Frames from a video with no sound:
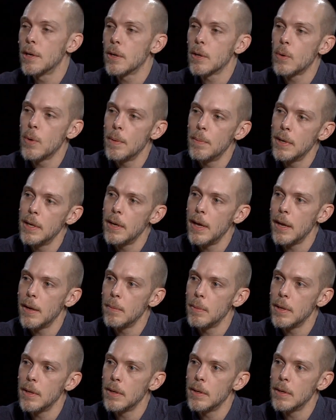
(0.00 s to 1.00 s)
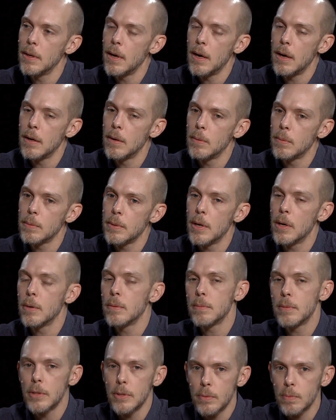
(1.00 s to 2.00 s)
equipment and been,
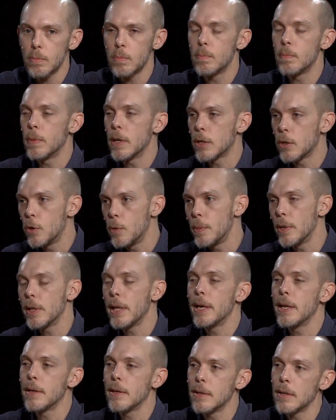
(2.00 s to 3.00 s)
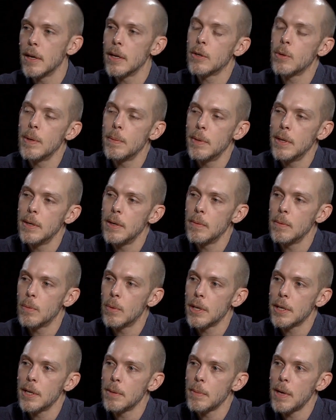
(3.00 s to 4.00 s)
just accumulating equipment and
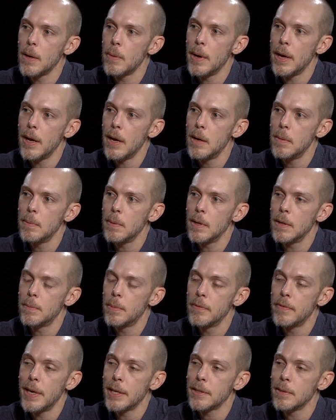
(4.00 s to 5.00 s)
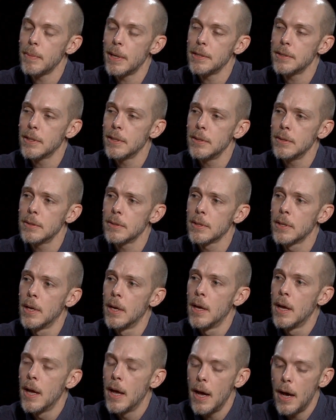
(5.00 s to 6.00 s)
working my way up, perfecting my skills,
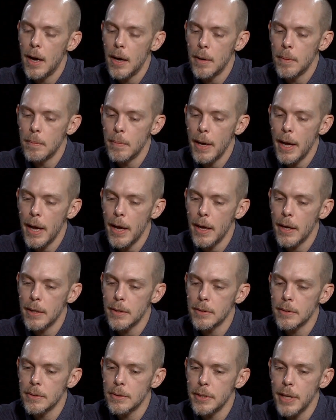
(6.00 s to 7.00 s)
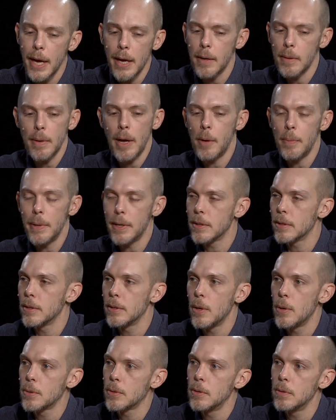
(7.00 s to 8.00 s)
helping the
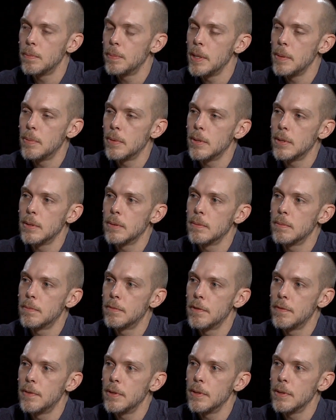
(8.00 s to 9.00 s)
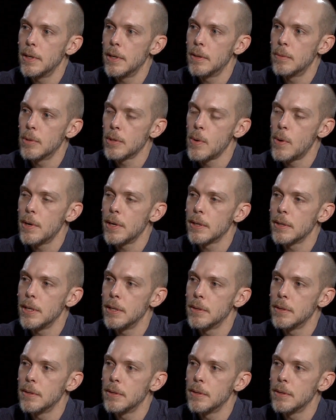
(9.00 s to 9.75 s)
local people fulfill their recording needs.